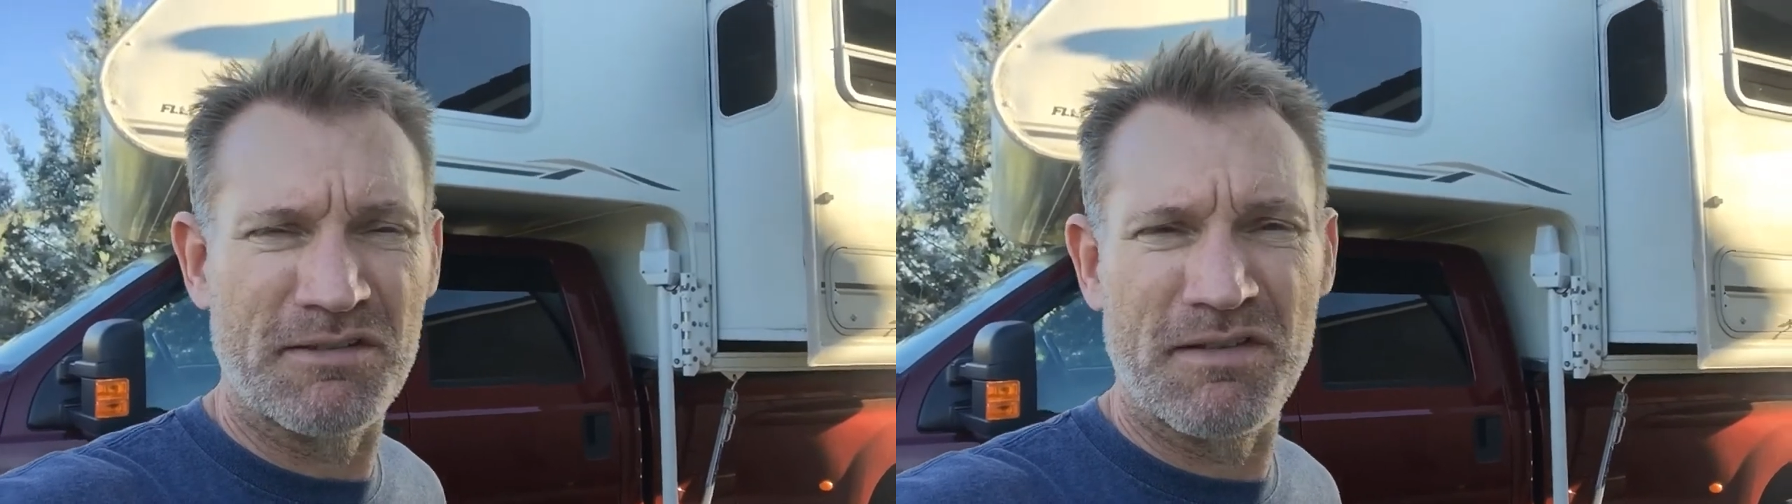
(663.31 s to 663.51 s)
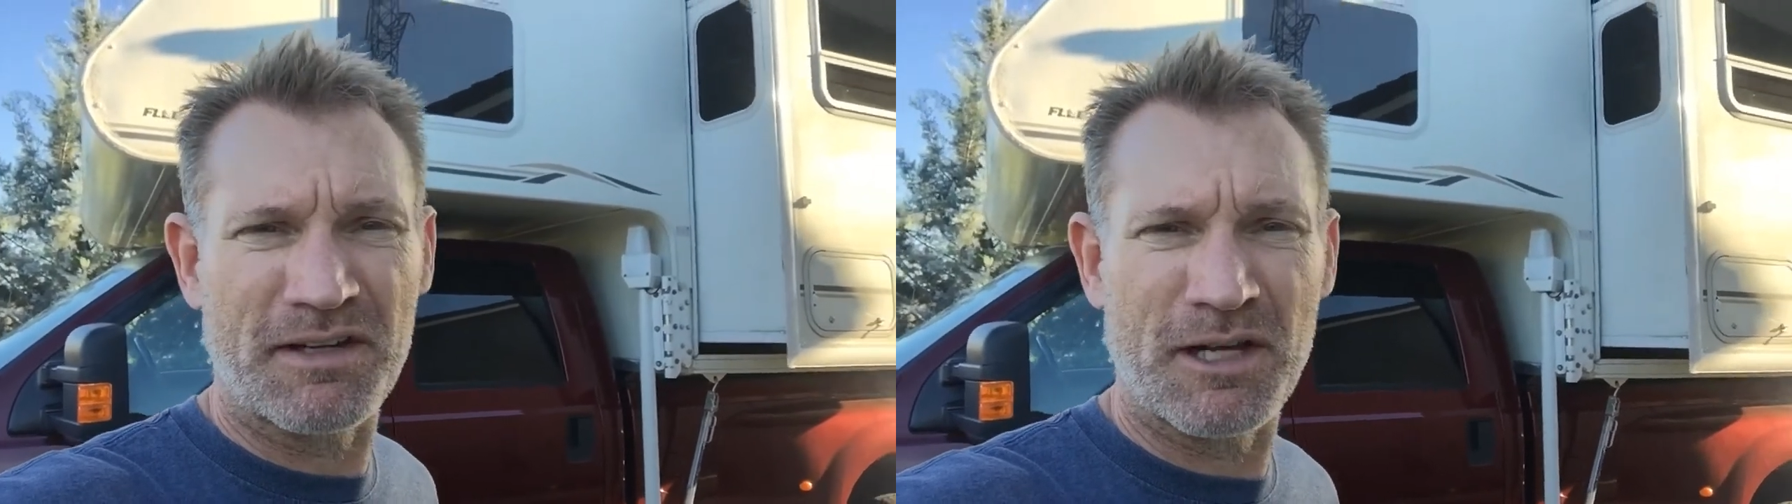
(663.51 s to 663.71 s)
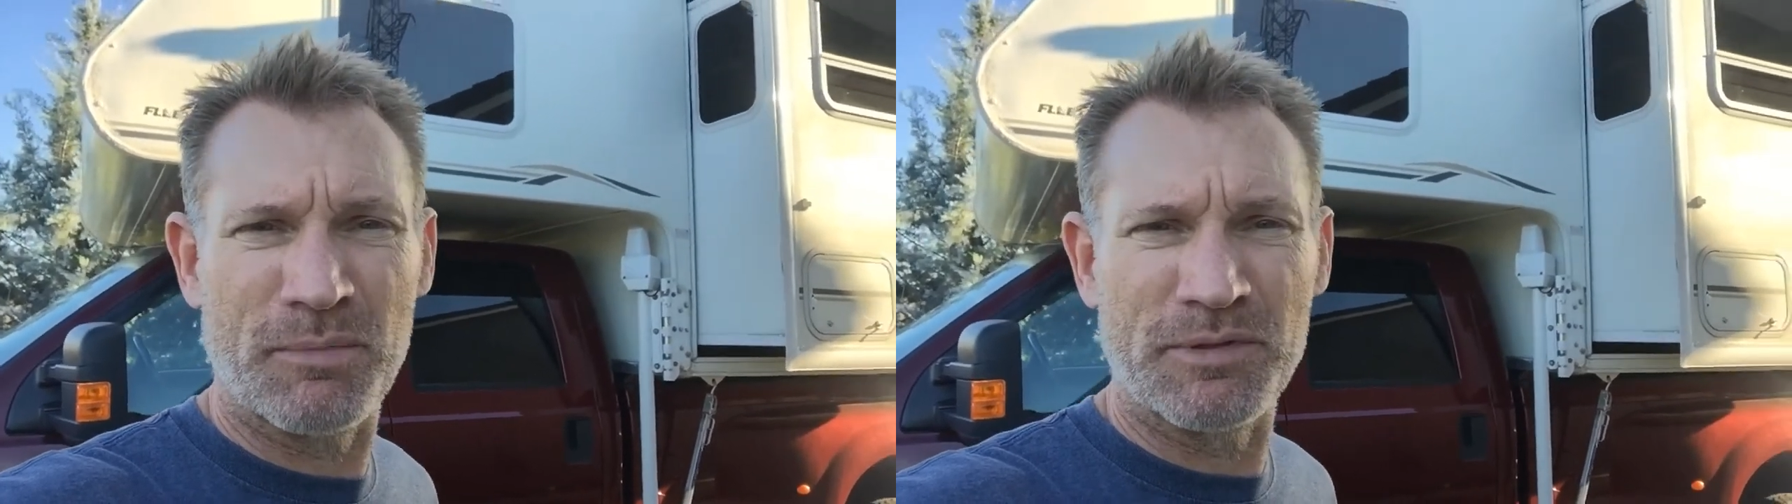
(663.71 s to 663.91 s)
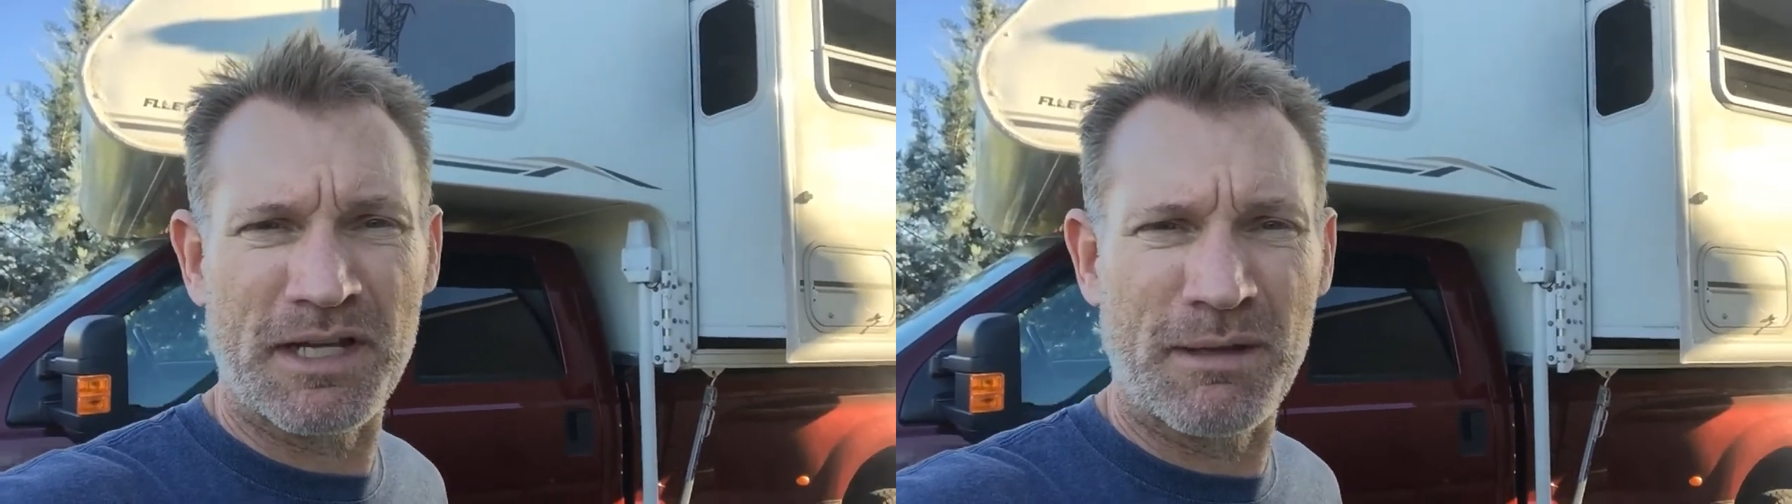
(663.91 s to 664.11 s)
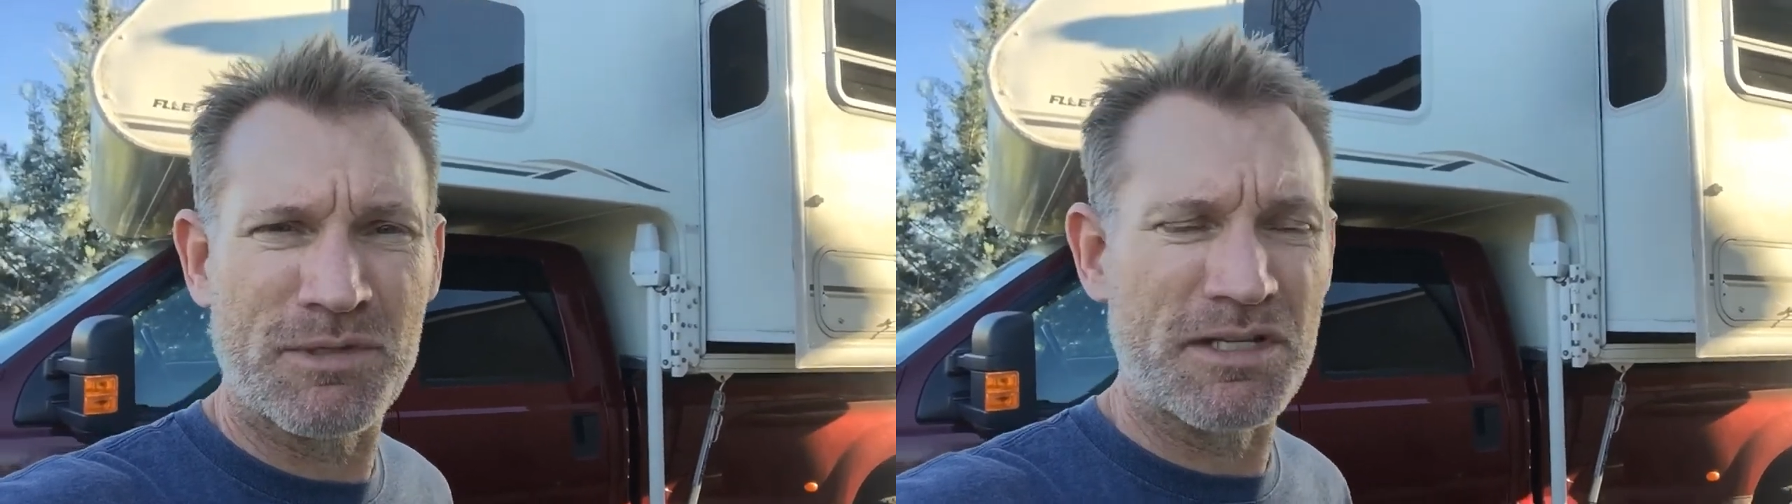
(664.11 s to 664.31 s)
do that a couple
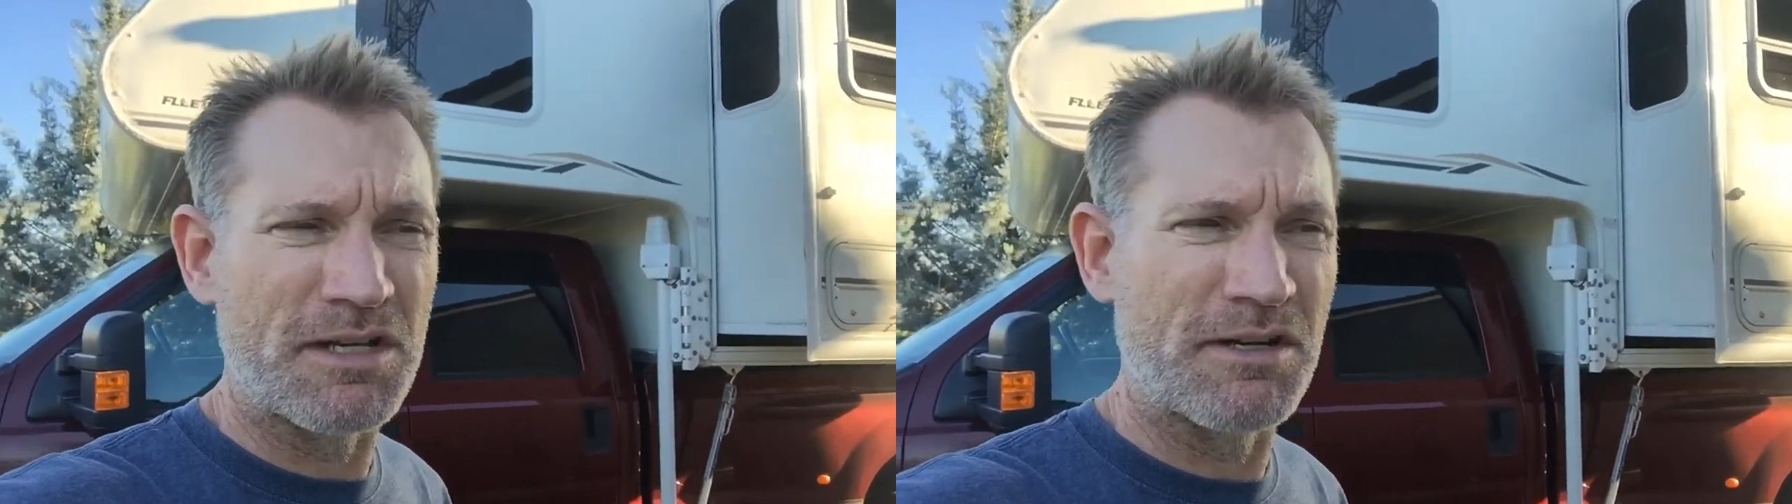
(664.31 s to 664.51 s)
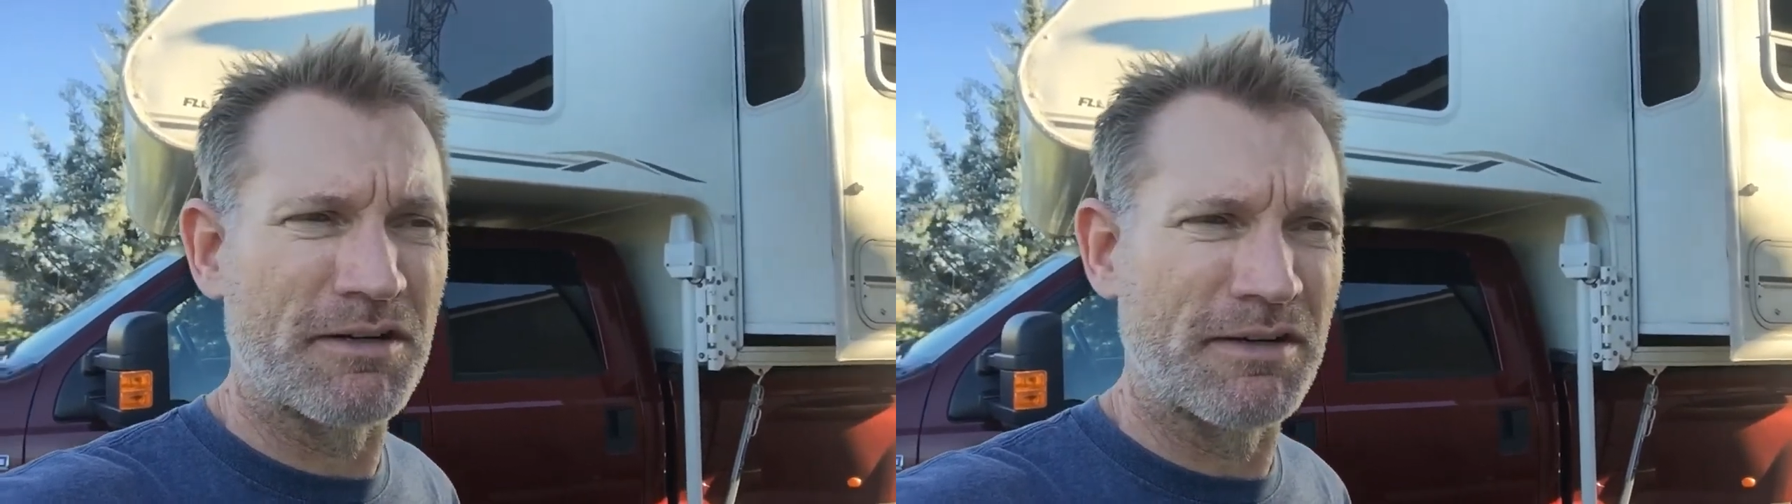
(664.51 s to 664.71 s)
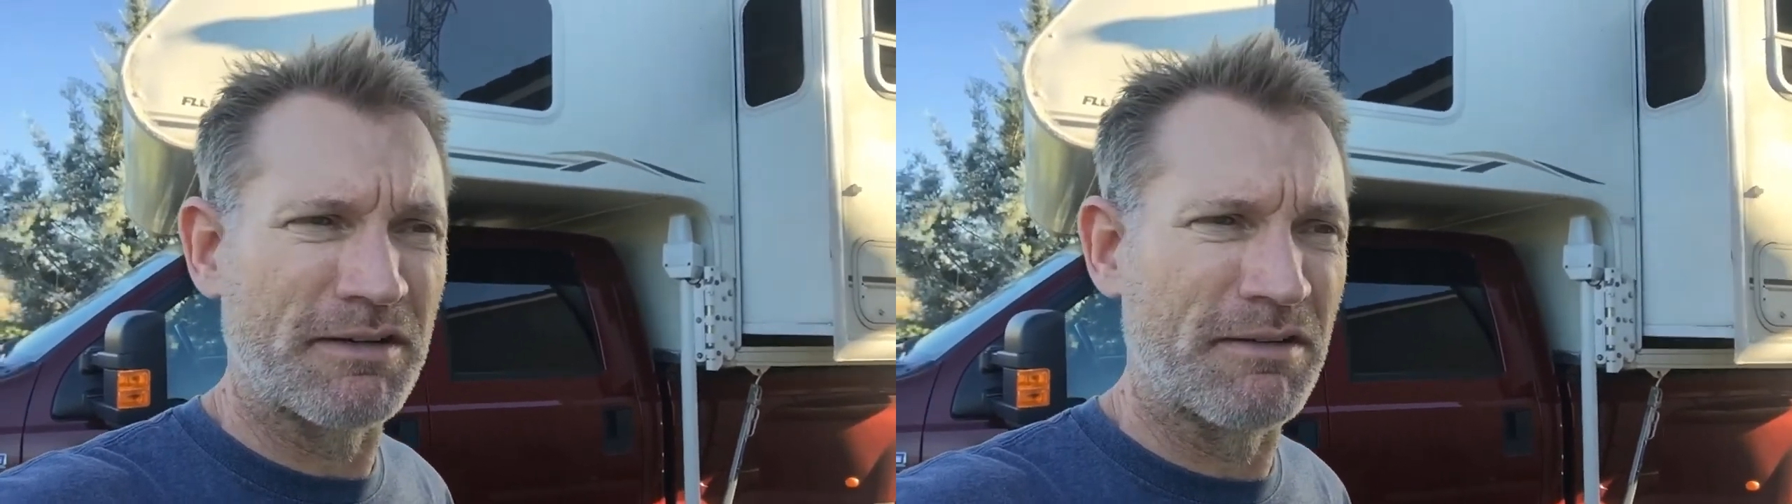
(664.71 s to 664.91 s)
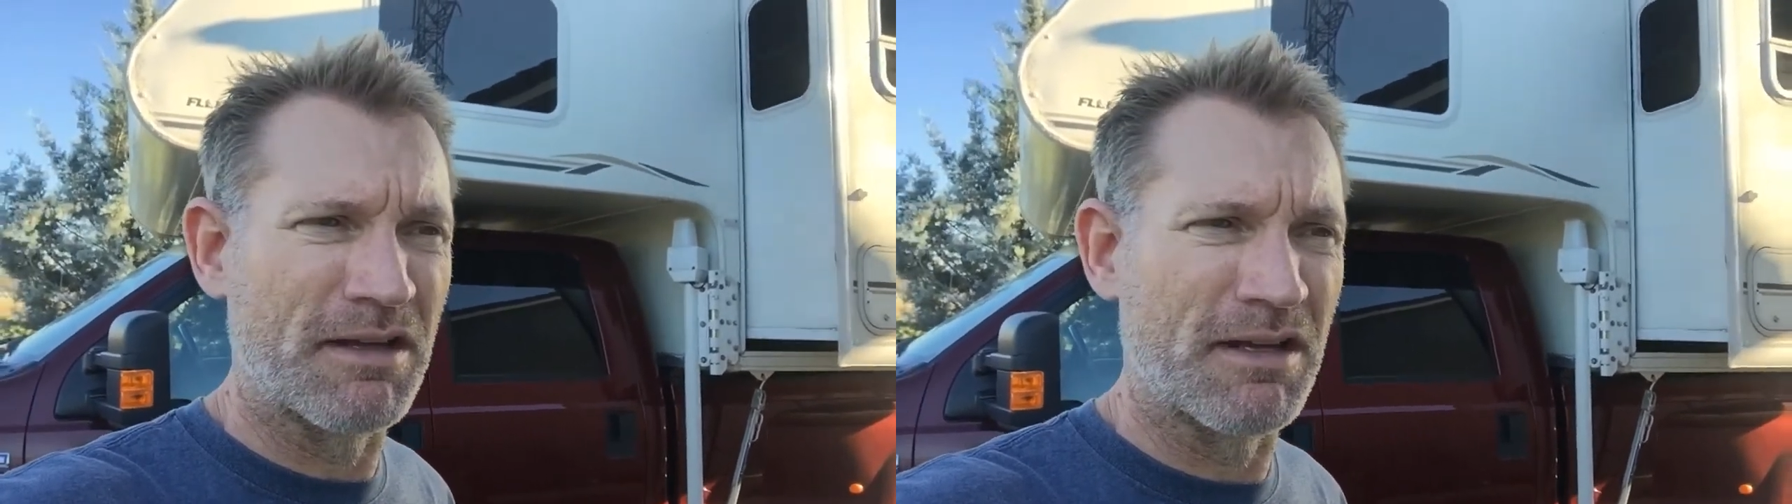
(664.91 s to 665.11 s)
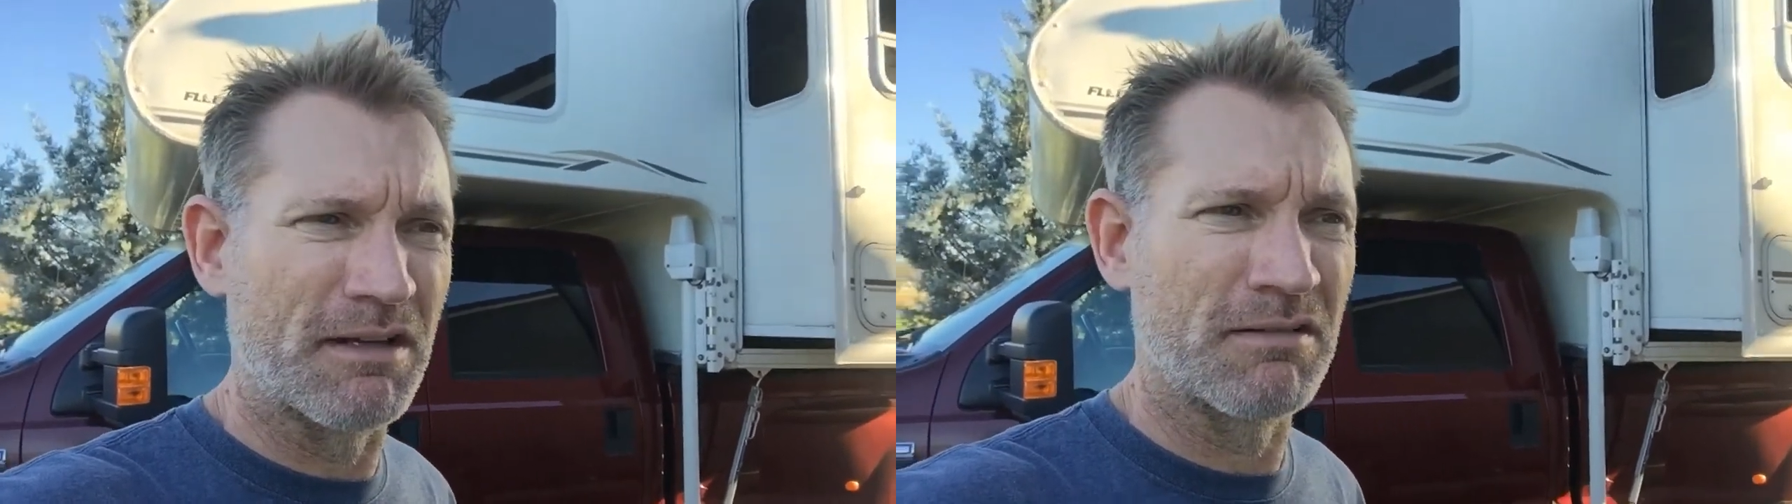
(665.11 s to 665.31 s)
times a year and
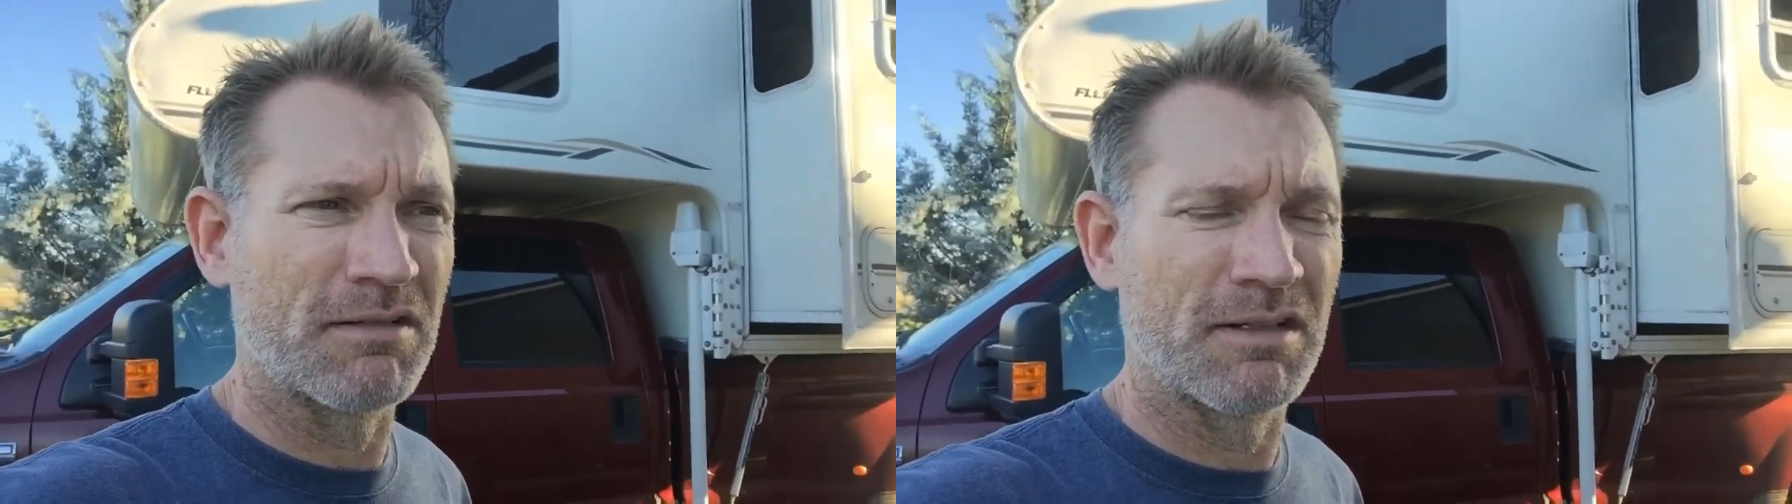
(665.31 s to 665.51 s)
uh,